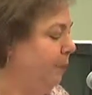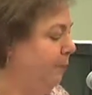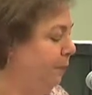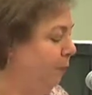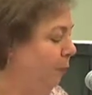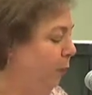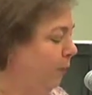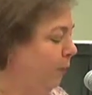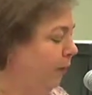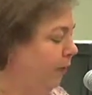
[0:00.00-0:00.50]

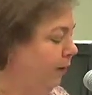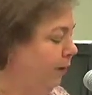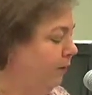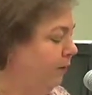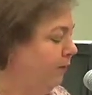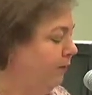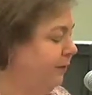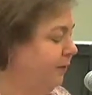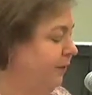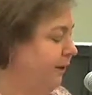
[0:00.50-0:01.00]

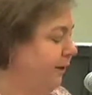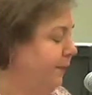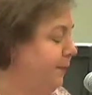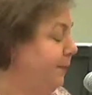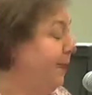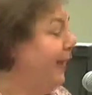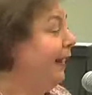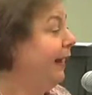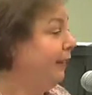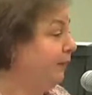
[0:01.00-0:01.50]
boards, their
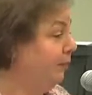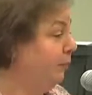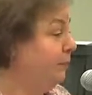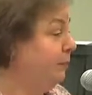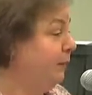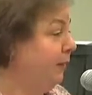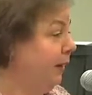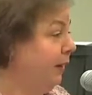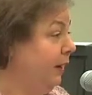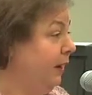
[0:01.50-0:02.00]

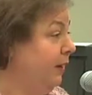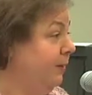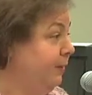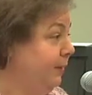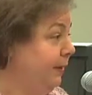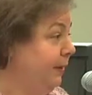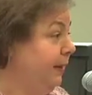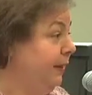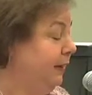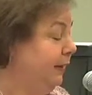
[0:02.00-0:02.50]
management
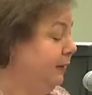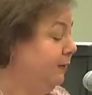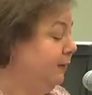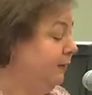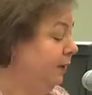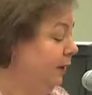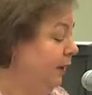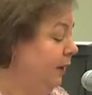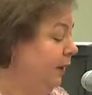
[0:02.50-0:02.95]
companies,